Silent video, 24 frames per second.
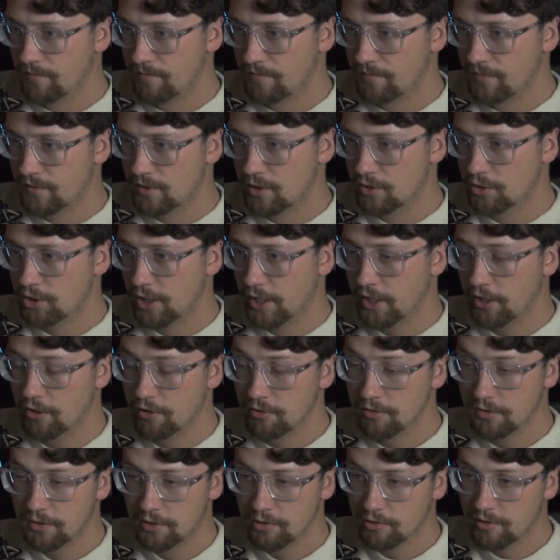So
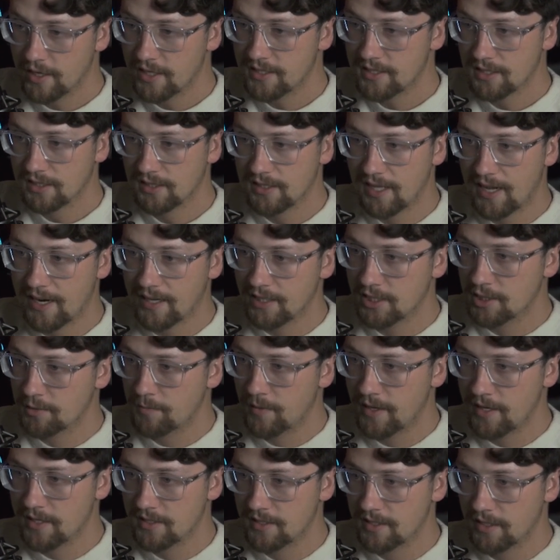Sengun creates a lot of
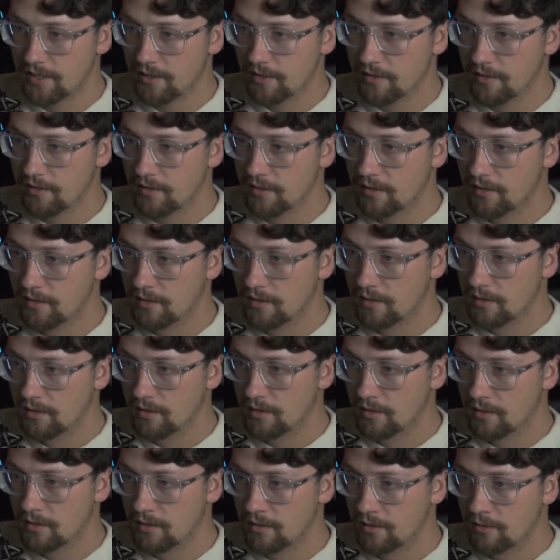space here,
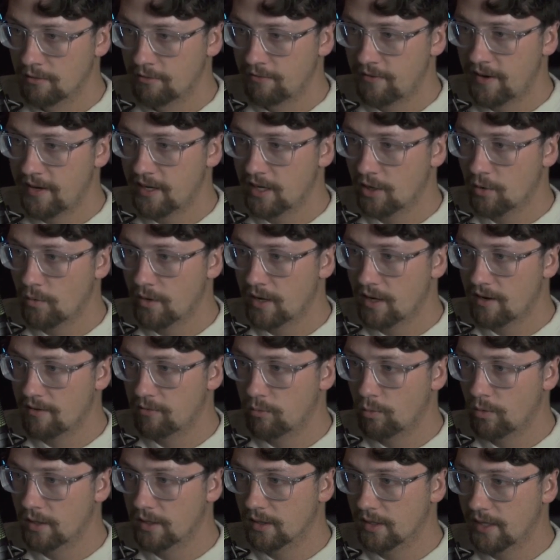fading away off
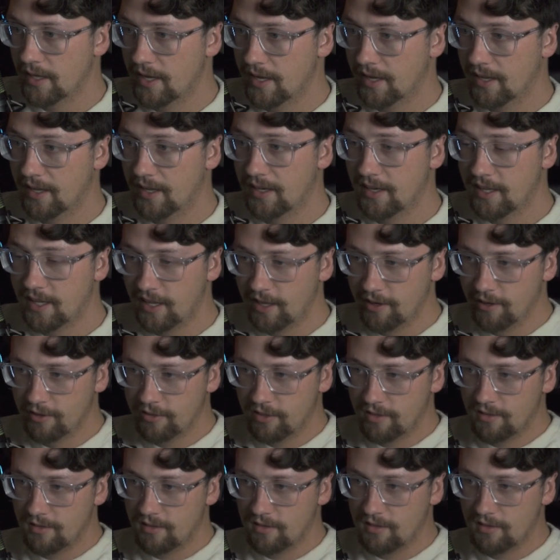one leg. And
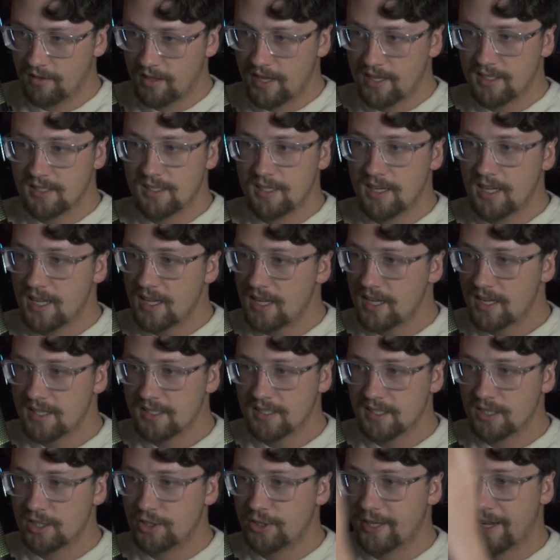here, his knee
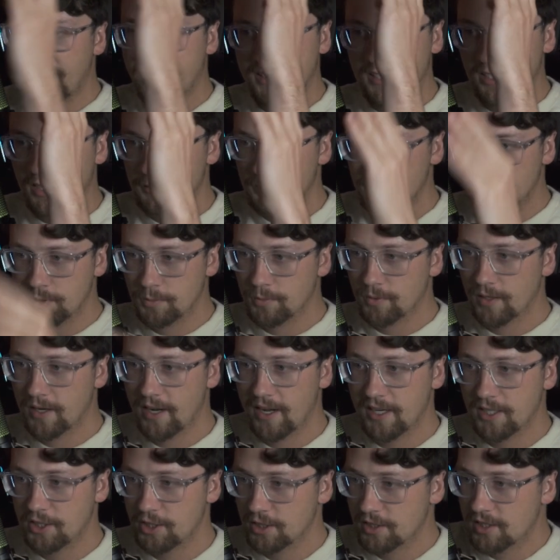isn't jacked up super
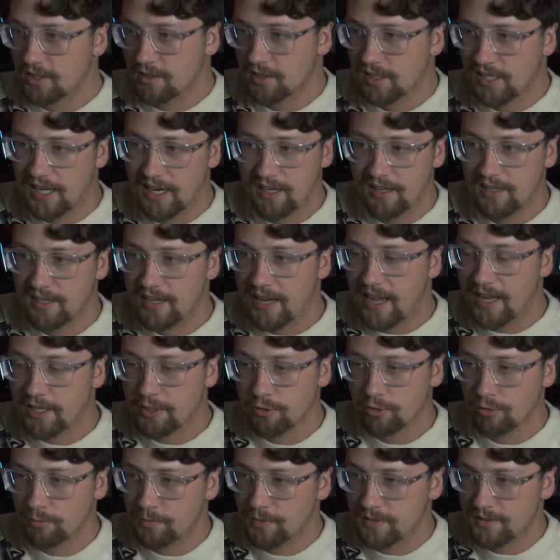high. It's just in a kind of
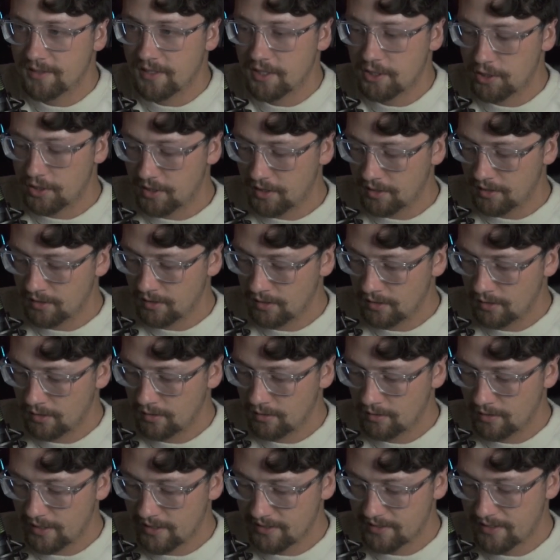natural position,
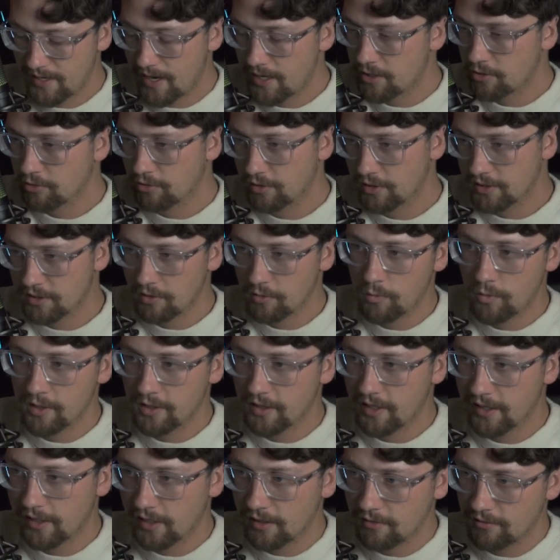as natural as a
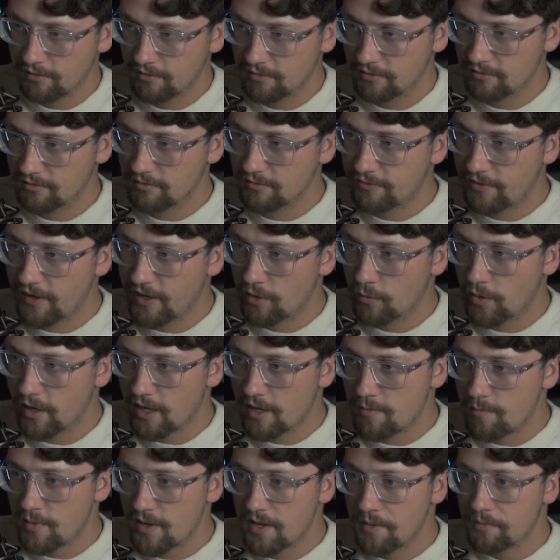one-legged fadeaway
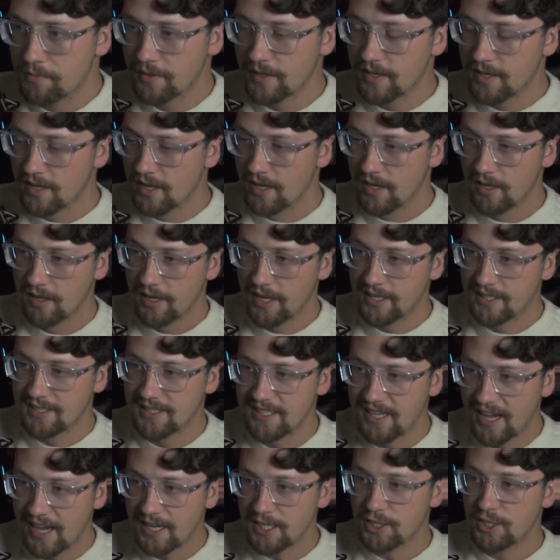can be, but it's
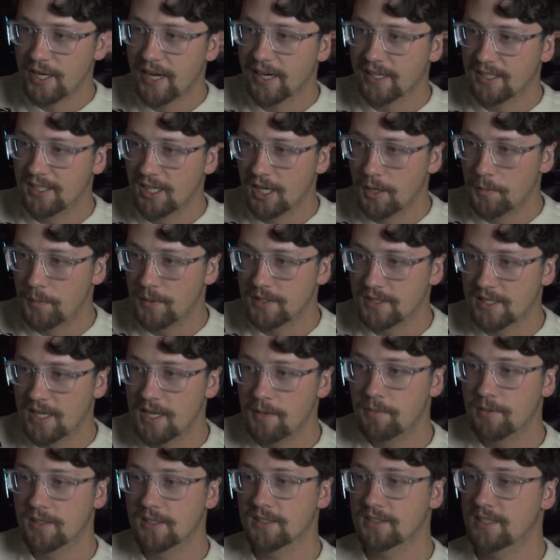not jacked up. It's
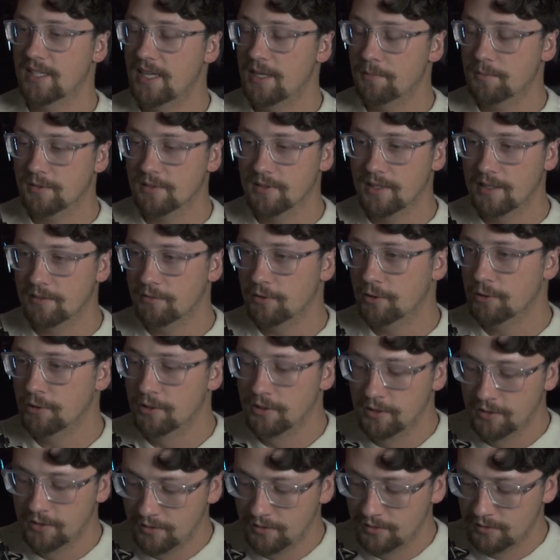keeping his hips level.
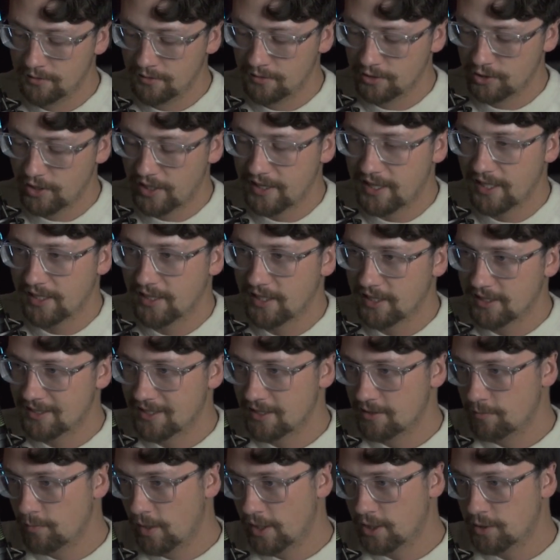So I think this
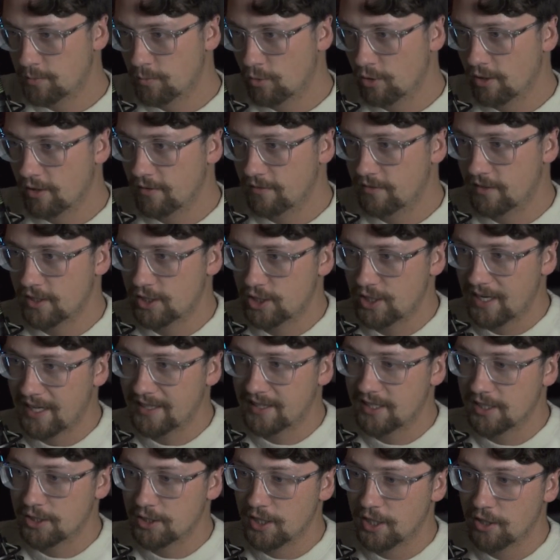is much more of the
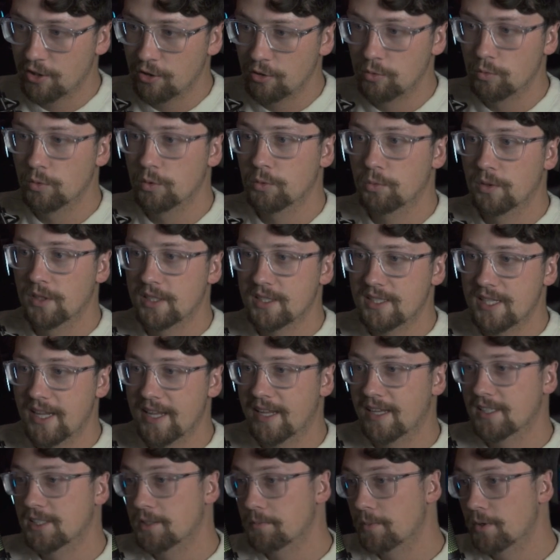shot that Sengun would want to
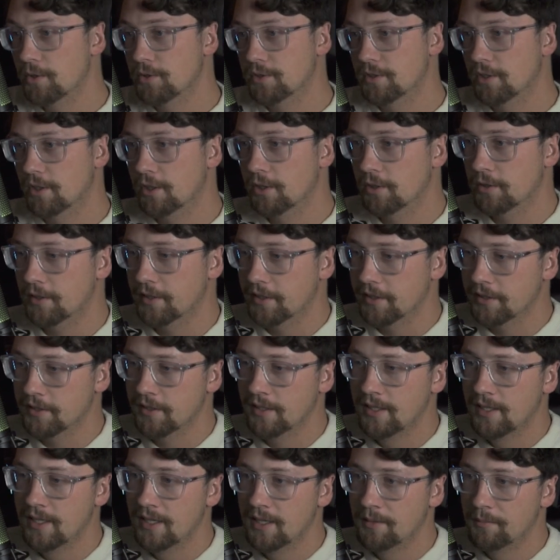take as opposed to earlier.
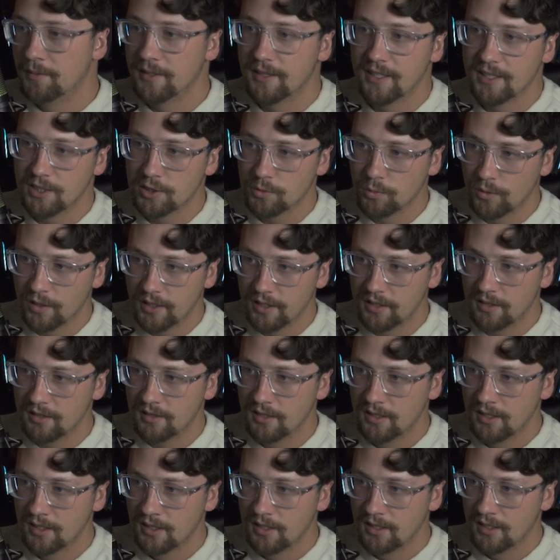But this one,
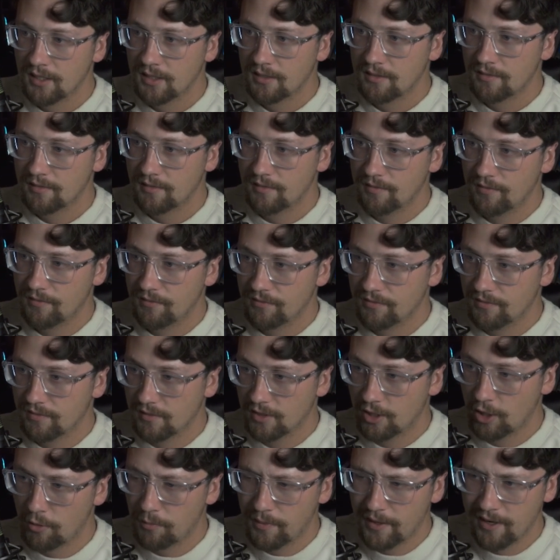
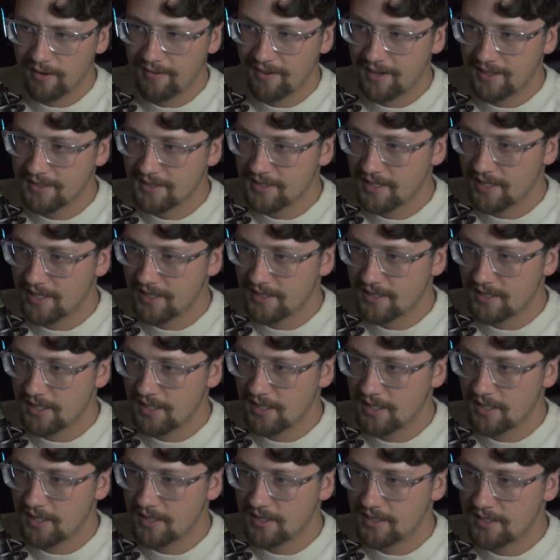Gobert honestly gets
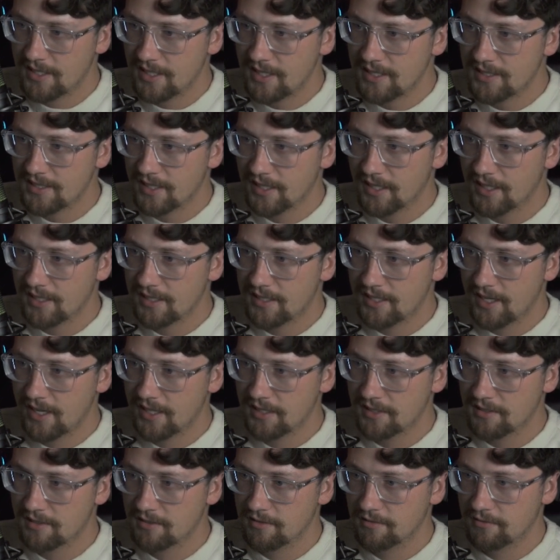a decent
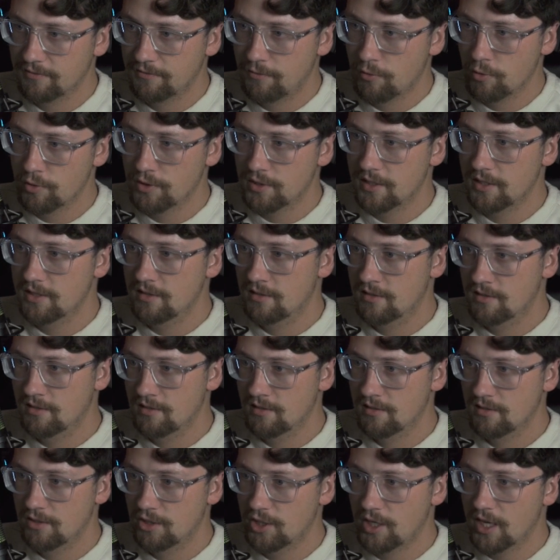contest,
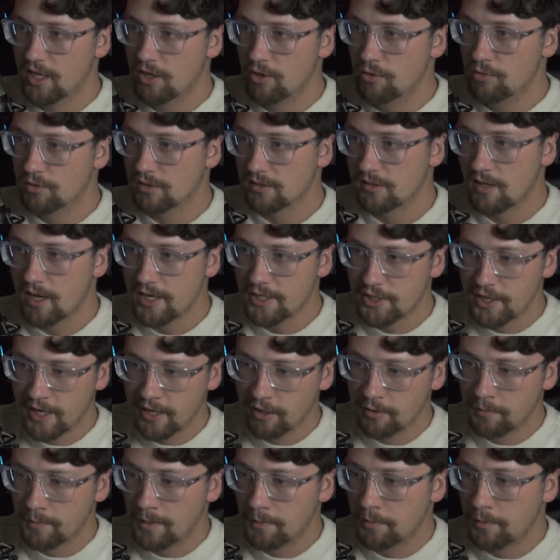forces Sengun's launch
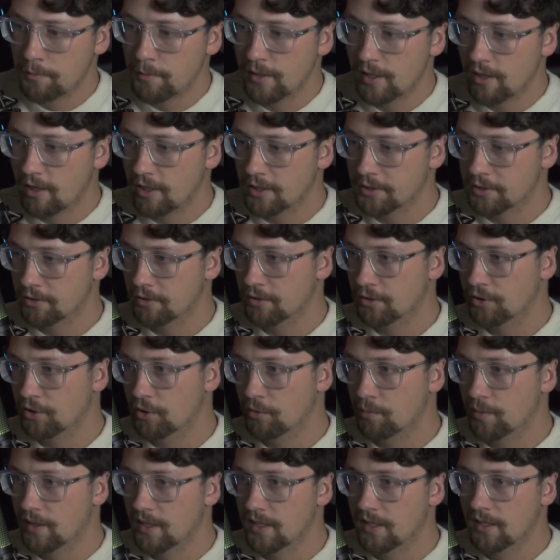angle to maybe be altered a
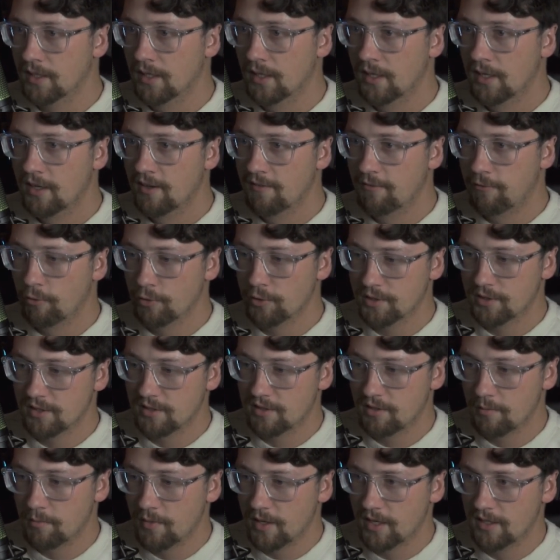little bit,
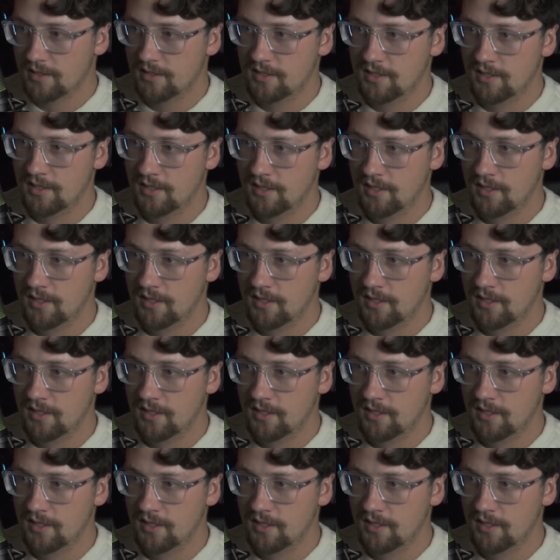forces the miss